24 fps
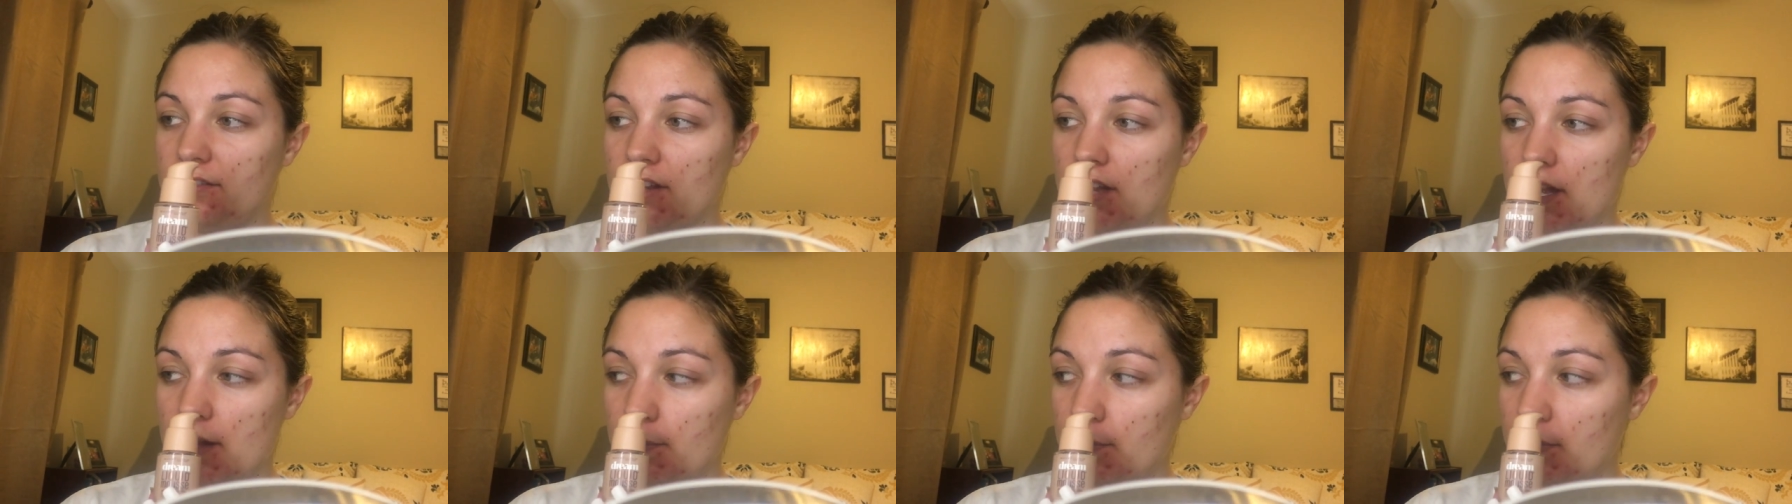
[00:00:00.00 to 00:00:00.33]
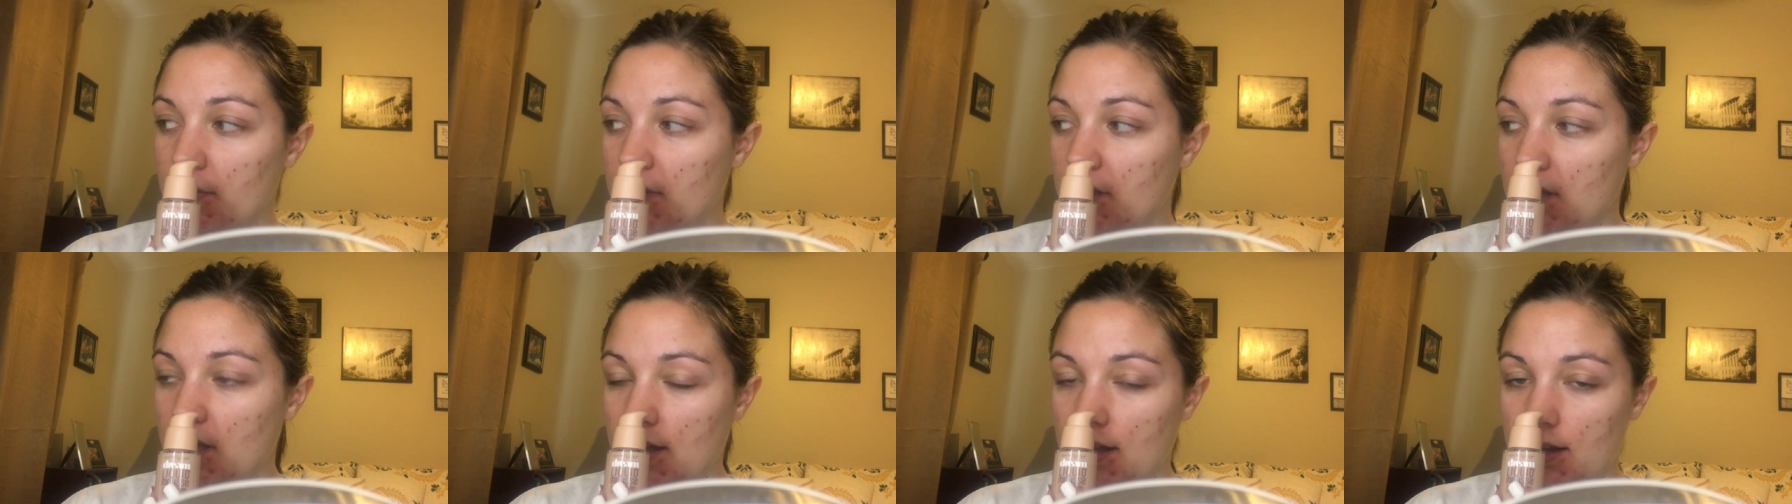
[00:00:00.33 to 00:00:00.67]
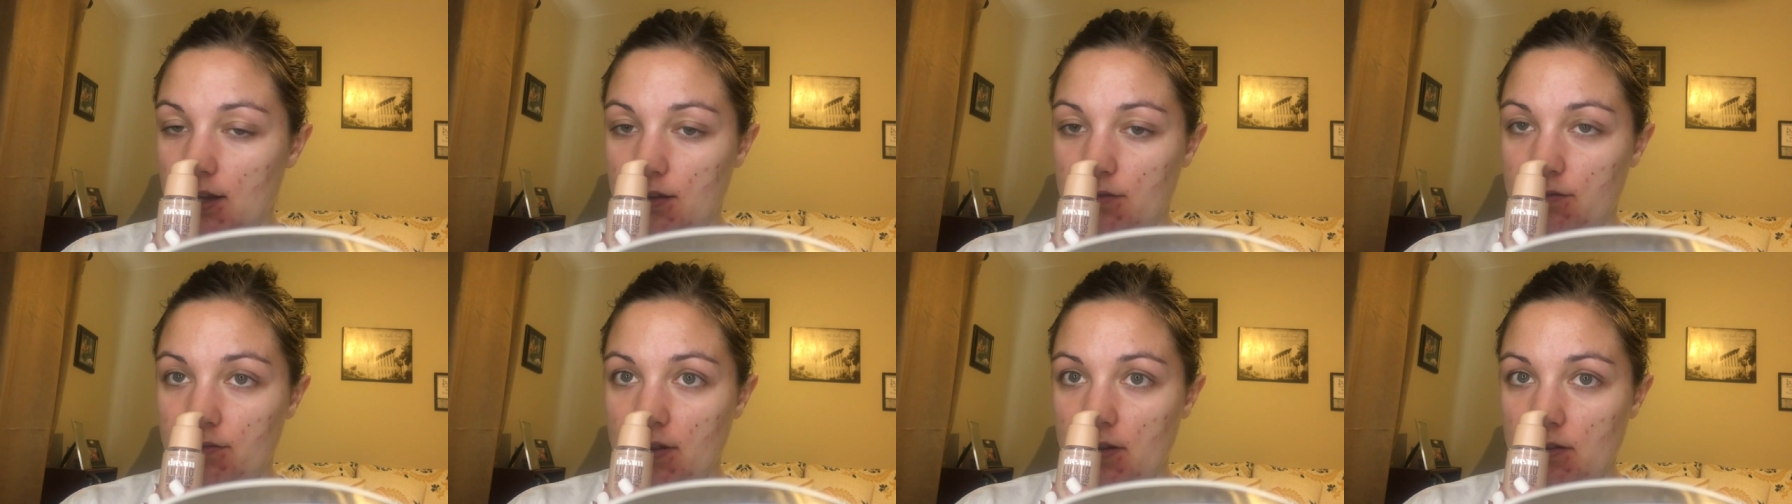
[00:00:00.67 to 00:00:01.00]
couple
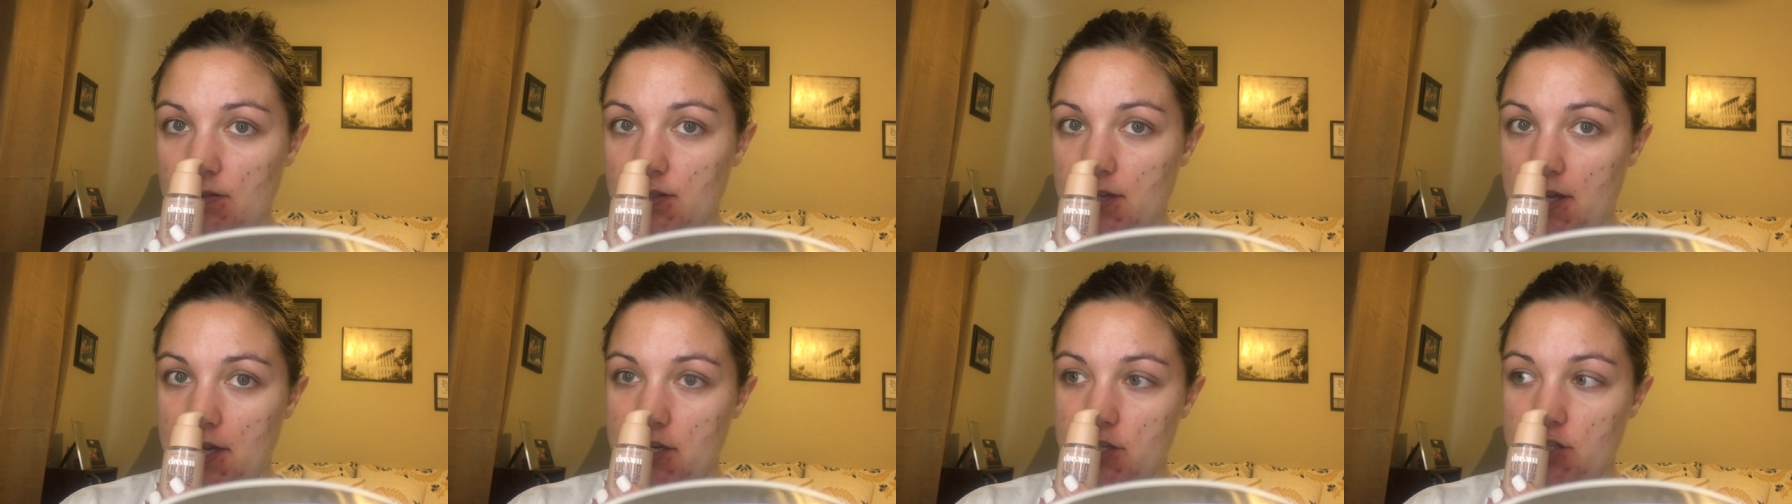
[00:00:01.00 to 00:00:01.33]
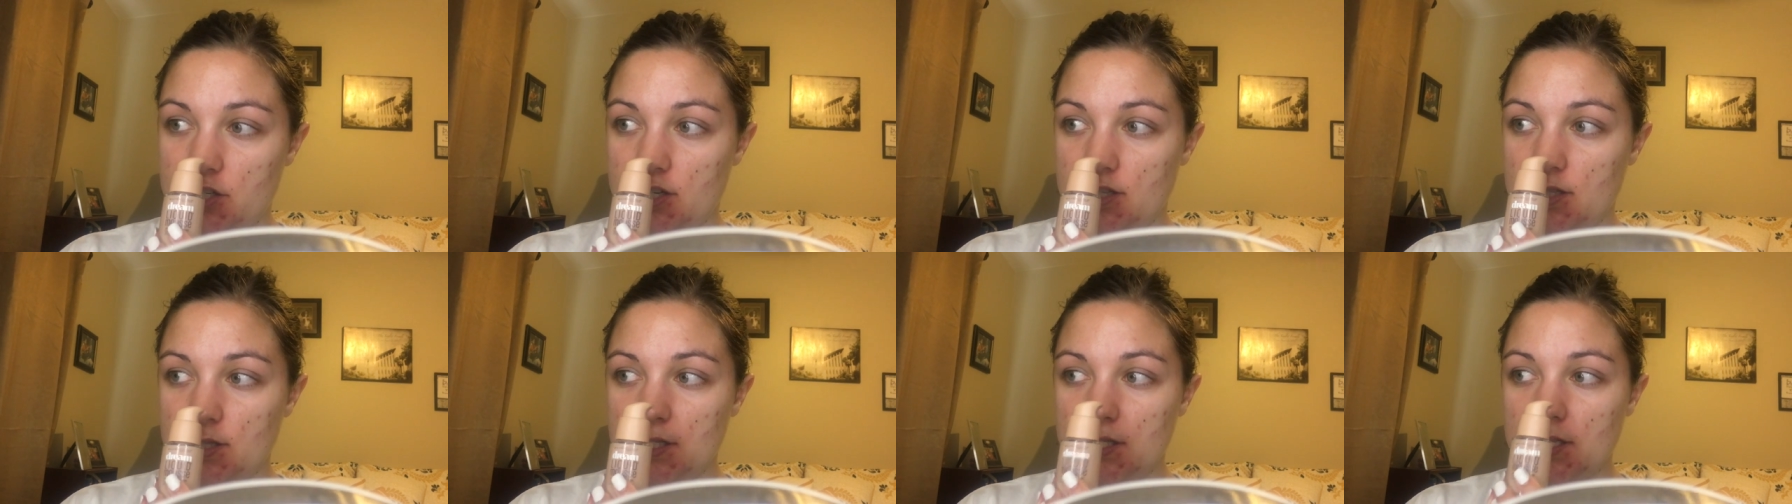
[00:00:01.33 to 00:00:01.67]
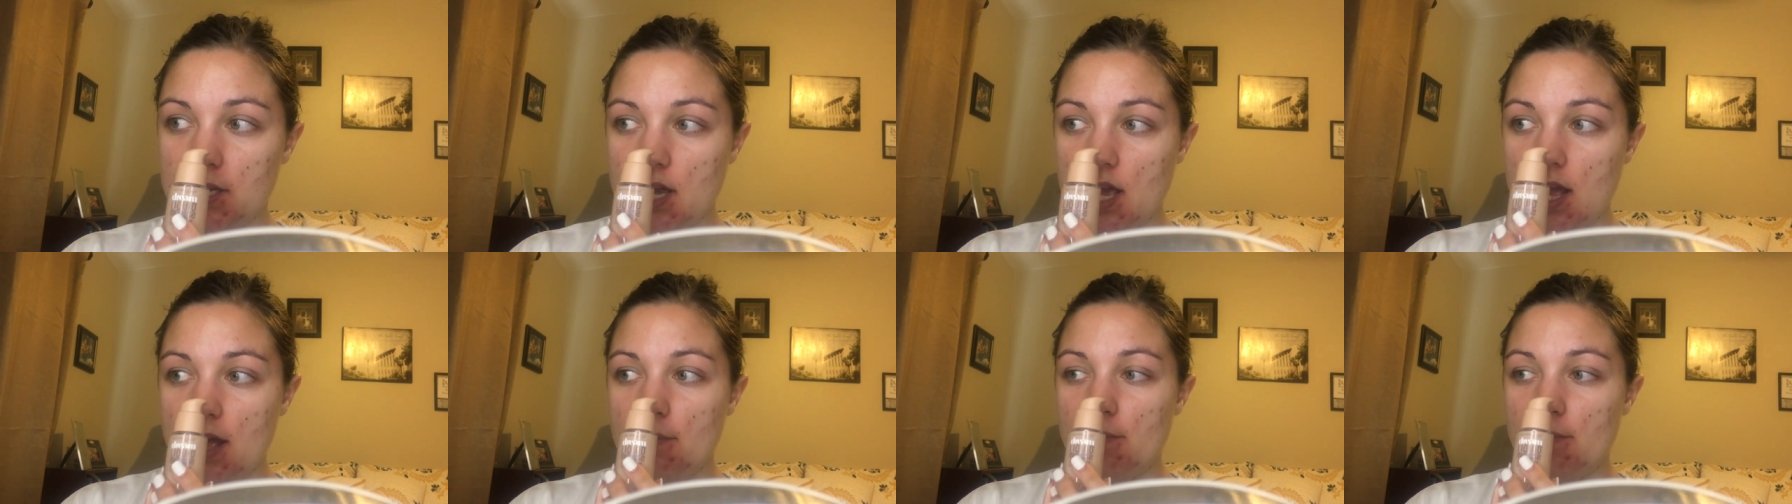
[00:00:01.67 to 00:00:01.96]
of foundations,